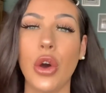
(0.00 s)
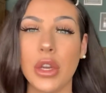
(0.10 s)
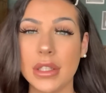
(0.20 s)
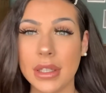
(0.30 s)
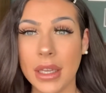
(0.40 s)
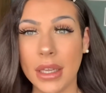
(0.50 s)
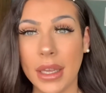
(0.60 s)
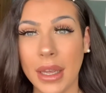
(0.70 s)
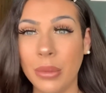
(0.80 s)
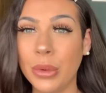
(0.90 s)
Honestly,
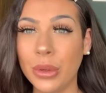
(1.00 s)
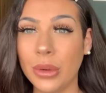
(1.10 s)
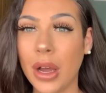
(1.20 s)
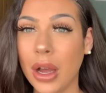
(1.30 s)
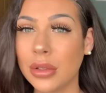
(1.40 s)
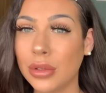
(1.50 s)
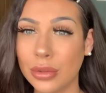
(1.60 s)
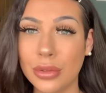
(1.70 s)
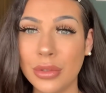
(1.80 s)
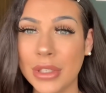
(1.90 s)
it will last
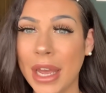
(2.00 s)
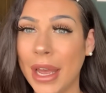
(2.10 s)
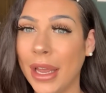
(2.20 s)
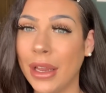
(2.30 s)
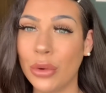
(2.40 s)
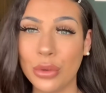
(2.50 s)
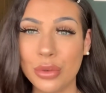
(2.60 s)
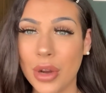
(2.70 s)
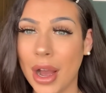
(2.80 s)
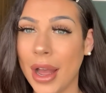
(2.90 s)
all day, all
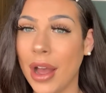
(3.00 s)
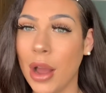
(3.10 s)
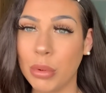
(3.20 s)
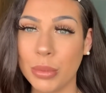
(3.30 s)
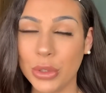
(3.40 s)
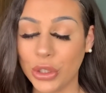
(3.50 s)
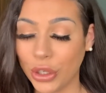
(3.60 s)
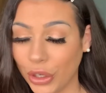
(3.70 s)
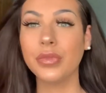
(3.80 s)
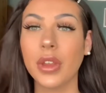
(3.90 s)
night, I promise
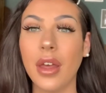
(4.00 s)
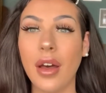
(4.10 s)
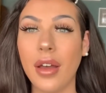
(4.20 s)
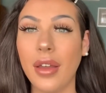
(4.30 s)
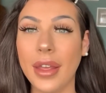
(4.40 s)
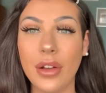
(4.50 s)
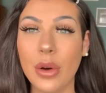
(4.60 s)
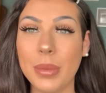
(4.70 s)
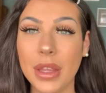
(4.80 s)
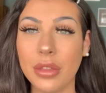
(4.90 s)
you. It
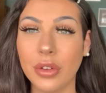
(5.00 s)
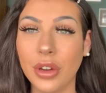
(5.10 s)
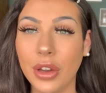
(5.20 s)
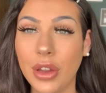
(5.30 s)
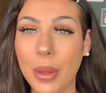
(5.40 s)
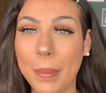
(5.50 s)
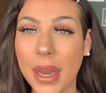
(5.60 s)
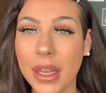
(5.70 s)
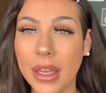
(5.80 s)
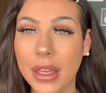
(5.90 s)
got me through
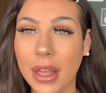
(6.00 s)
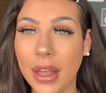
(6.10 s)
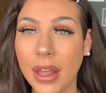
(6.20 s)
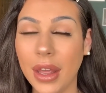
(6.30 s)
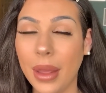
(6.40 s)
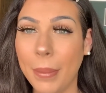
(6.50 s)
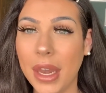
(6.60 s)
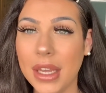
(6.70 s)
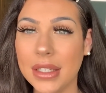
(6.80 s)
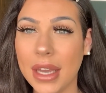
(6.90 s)
many
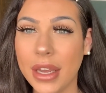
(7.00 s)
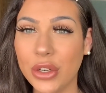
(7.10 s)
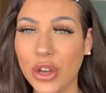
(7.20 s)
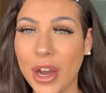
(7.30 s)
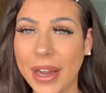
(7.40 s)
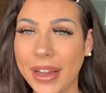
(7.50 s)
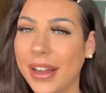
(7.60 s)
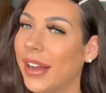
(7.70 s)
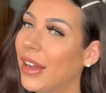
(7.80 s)
a day and night.